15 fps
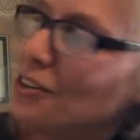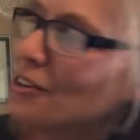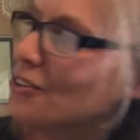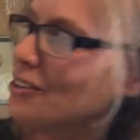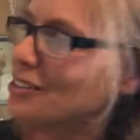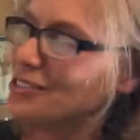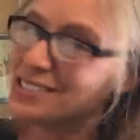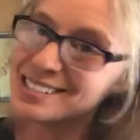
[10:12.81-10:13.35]
the
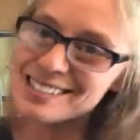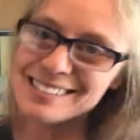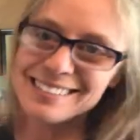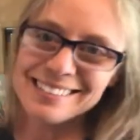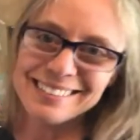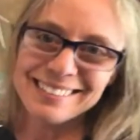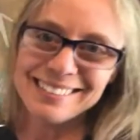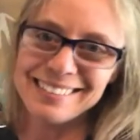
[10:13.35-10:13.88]
critters
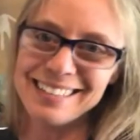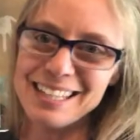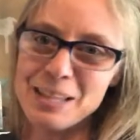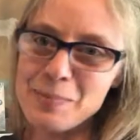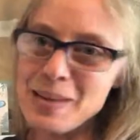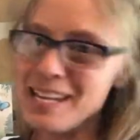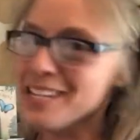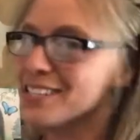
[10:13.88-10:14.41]
in
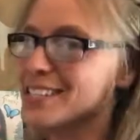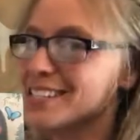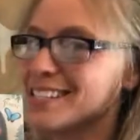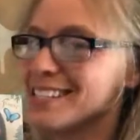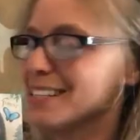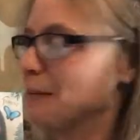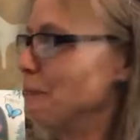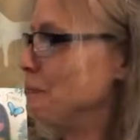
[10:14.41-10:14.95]
the
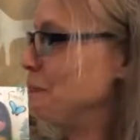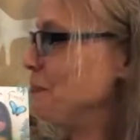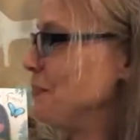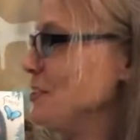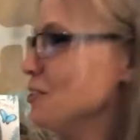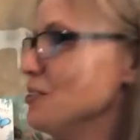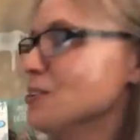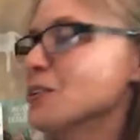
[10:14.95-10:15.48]
pages.
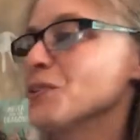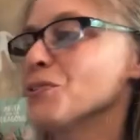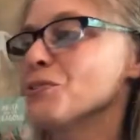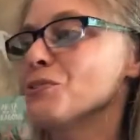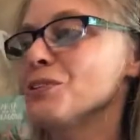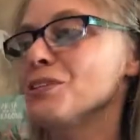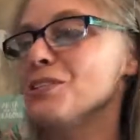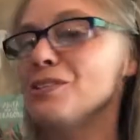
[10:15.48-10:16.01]
You can go
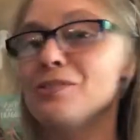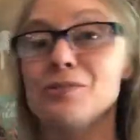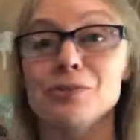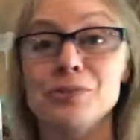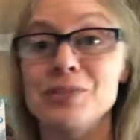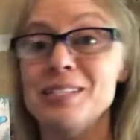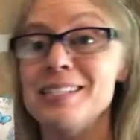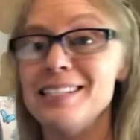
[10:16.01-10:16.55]

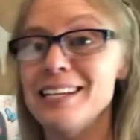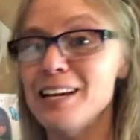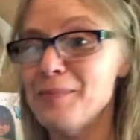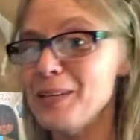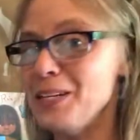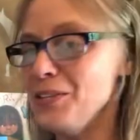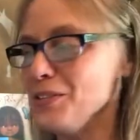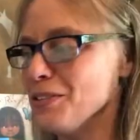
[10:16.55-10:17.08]
through and see how
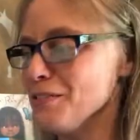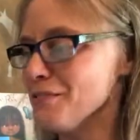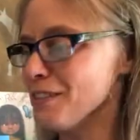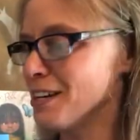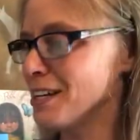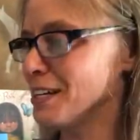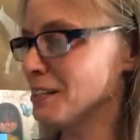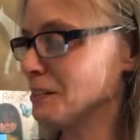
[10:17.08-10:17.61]
many you can
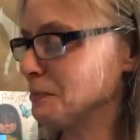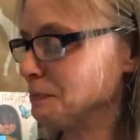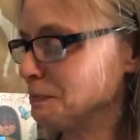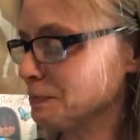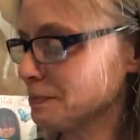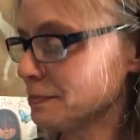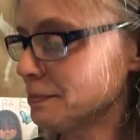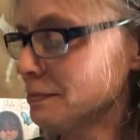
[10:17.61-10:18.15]
find.
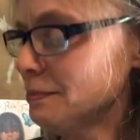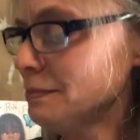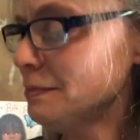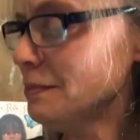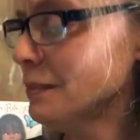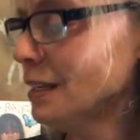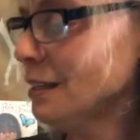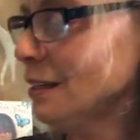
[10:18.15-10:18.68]

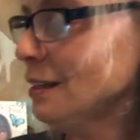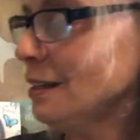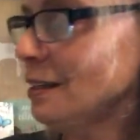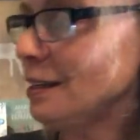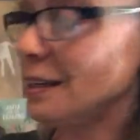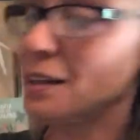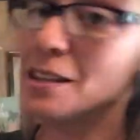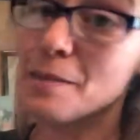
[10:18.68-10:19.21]

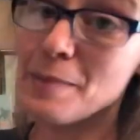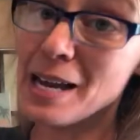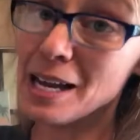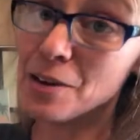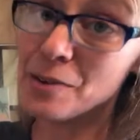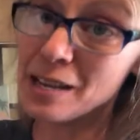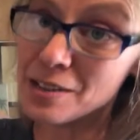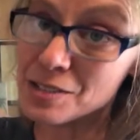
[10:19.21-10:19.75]
And on the
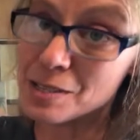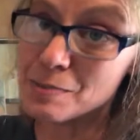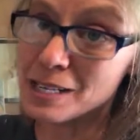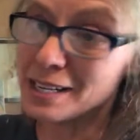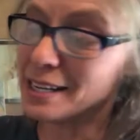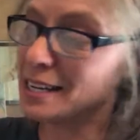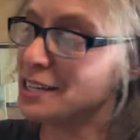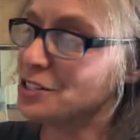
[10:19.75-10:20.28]
back we have some
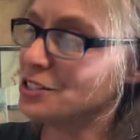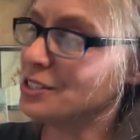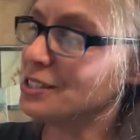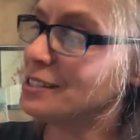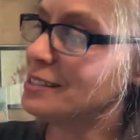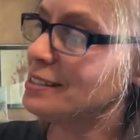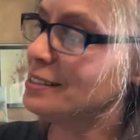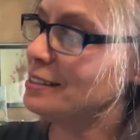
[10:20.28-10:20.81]

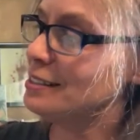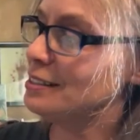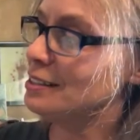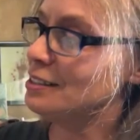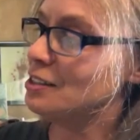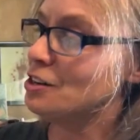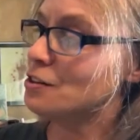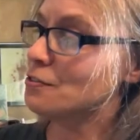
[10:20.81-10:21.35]
dedications
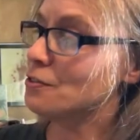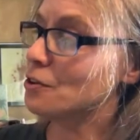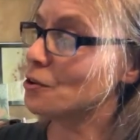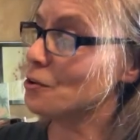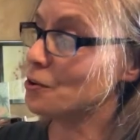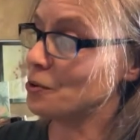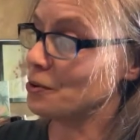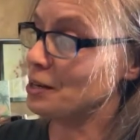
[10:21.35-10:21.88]
for
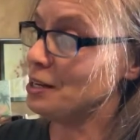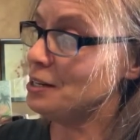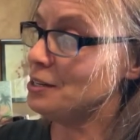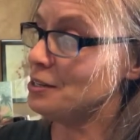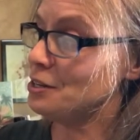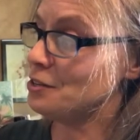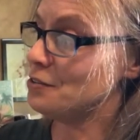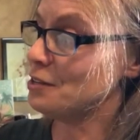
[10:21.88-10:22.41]
Ori,
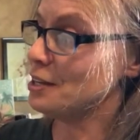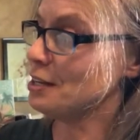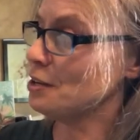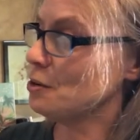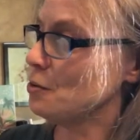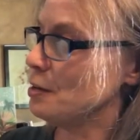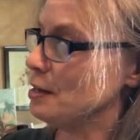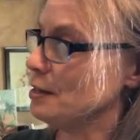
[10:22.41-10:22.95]
Nova,
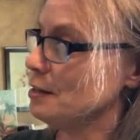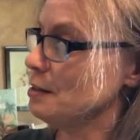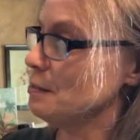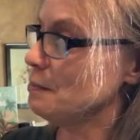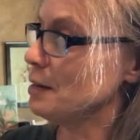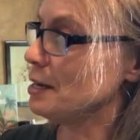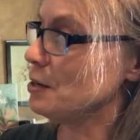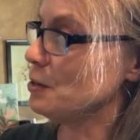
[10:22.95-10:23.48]
and Quinn,
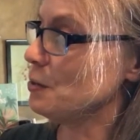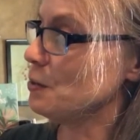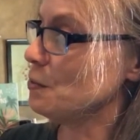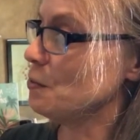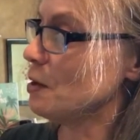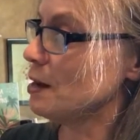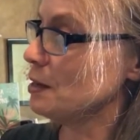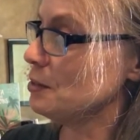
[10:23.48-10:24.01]
my
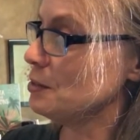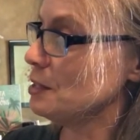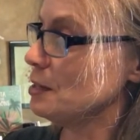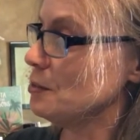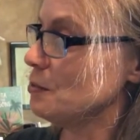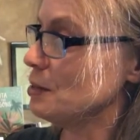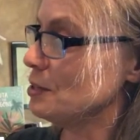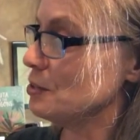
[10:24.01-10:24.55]
own wild
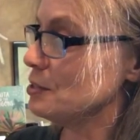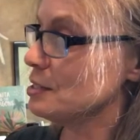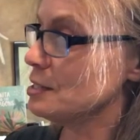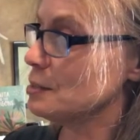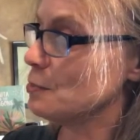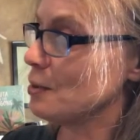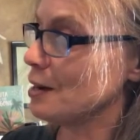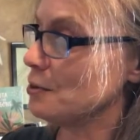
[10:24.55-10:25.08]
and wondrous
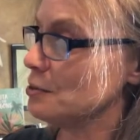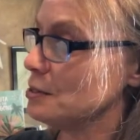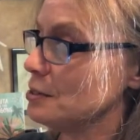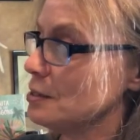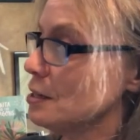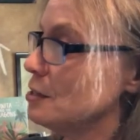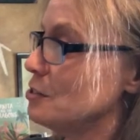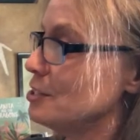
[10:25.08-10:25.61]

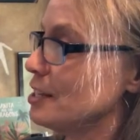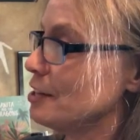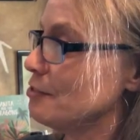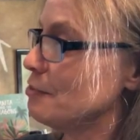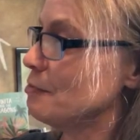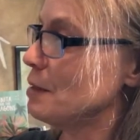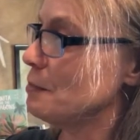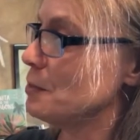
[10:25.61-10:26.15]
sprouts, and Jeff,
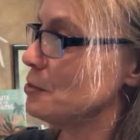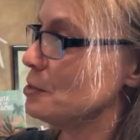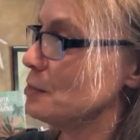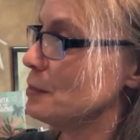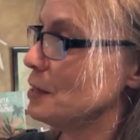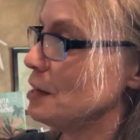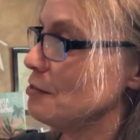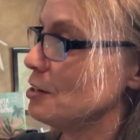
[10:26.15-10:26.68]
my
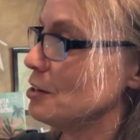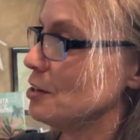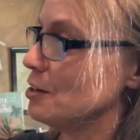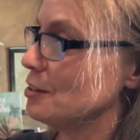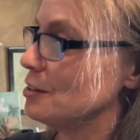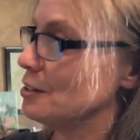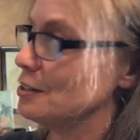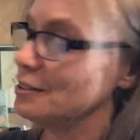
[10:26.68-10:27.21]
most beloved
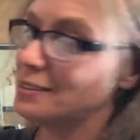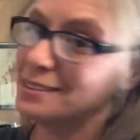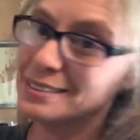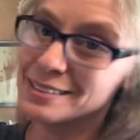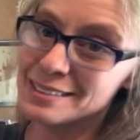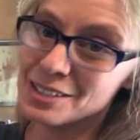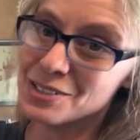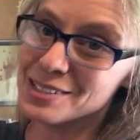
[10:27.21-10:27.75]
gardener,
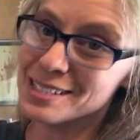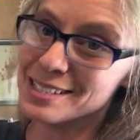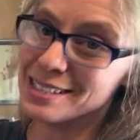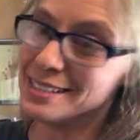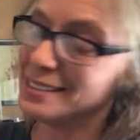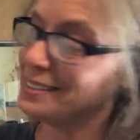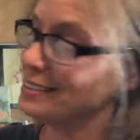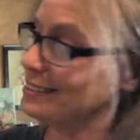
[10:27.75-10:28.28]

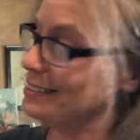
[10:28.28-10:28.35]
Christina.